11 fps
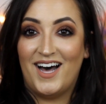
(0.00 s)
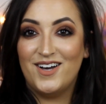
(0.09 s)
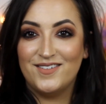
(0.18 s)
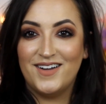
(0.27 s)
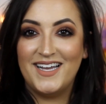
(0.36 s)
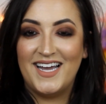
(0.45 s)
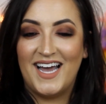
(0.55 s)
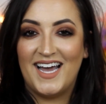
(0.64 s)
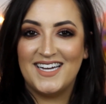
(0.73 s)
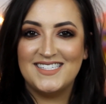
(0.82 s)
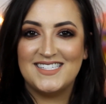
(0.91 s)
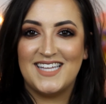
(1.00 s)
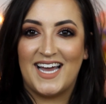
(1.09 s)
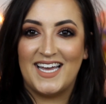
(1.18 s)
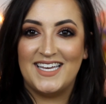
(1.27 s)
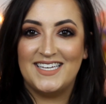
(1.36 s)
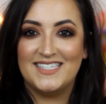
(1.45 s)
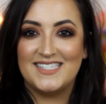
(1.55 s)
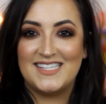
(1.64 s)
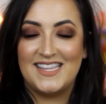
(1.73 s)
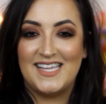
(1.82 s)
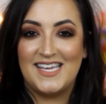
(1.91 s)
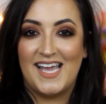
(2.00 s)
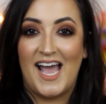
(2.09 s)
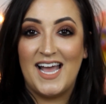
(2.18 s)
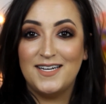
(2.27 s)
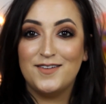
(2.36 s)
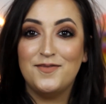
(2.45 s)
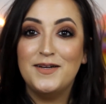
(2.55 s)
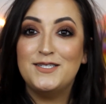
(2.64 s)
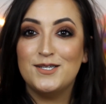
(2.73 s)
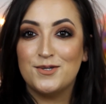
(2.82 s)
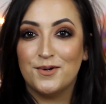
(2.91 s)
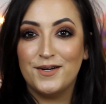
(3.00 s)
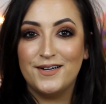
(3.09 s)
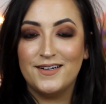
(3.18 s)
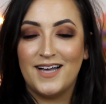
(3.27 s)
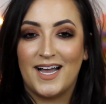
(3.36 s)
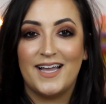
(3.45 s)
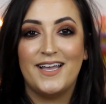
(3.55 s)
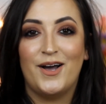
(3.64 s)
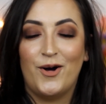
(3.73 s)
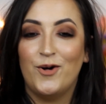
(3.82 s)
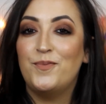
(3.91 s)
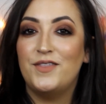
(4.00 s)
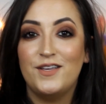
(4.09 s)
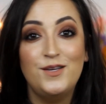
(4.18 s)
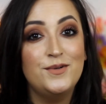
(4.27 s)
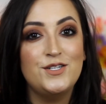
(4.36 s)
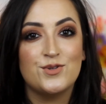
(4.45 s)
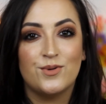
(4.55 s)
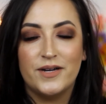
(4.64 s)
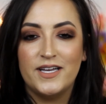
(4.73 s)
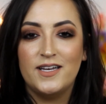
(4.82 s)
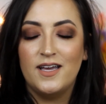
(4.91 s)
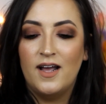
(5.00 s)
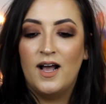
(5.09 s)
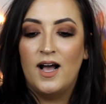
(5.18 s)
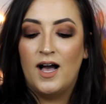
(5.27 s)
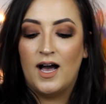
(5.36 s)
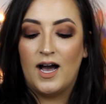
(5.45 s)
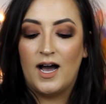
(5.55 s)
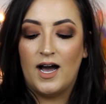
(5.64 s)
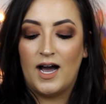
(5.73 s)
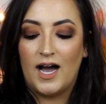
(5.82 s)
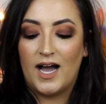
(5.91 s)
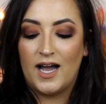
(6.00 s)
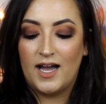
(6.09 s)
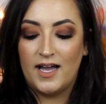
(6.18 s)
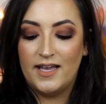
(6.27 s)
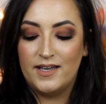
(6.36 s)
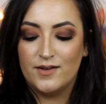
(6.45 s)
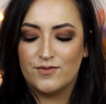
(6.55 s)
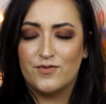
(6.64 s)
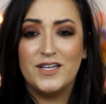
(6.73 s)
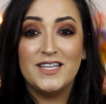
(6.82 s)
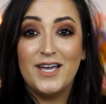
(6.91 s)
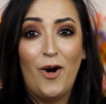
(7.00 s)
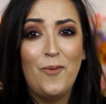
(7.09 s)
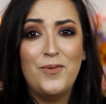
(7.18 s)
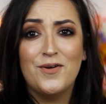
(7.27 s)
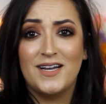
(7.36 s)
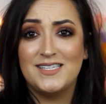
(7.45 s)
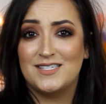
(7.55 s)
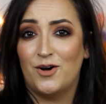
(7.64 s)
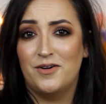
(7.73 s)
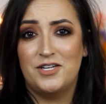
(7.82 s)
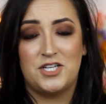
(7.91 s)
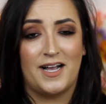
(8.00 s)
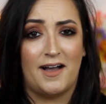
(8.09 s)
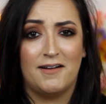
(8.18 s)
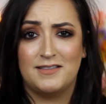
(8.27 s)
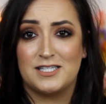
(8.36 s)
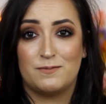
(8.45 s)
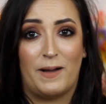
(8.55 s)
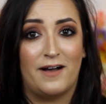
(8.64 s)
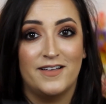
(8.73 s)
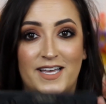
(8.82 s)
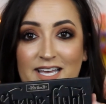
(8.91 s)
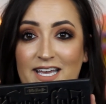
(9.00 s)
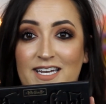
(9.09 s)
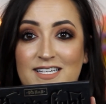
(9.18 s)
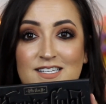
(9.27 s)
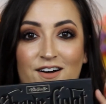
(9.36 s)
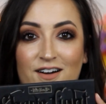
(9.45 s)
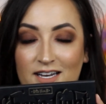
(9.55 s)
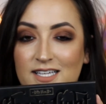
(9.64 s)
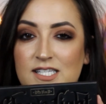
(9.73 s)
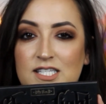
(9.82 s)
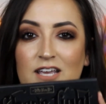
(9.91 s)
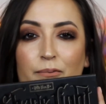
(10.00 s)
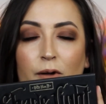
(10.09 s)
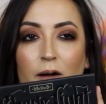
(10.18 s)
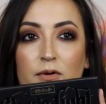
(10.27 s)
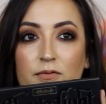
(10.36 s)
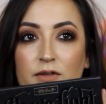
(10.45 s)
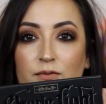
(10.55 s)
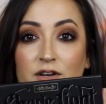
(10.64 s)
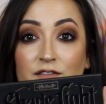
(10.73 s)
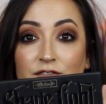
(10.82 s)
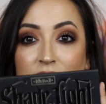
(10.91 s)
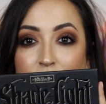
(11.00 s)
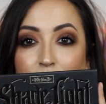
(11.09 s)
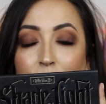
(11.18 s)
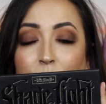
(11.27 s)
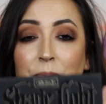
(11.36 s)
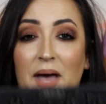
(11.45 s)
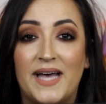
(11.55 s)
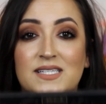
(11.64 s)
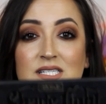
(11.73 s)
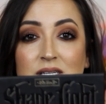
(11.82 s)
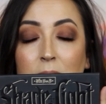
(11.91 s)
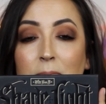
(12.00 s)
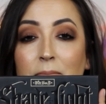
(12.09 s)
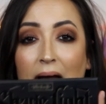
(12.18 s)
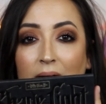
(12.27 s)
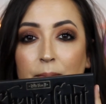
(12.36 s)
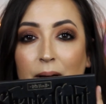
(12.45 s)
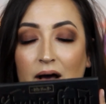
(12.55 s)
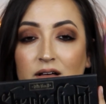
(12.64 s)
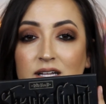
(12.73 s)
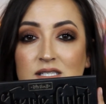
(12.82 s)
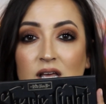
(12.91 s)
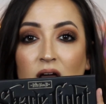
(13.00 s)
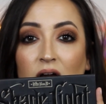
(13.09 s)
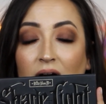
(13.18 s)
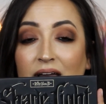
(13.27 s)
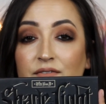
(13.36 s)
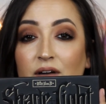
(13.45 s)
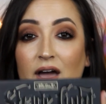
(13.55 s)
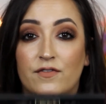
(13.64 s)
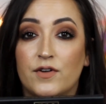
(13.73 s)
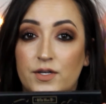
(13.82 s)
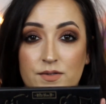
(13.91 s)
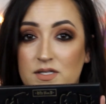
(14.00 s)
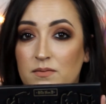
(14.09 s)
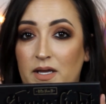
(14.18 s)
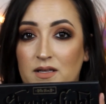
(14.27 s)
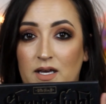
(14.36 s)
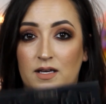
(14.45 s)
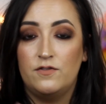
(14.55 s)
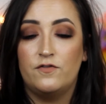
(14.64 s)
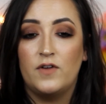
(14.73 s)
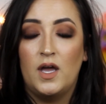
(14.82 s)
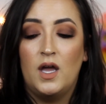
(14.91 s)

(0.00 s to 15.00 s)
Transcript: Alright guys, that is the end of my tutorial. I hope that you enjoyed. I really hope you guys go and check out this palette. It is honestly probably one of the best matte palettes I have ever used in my life.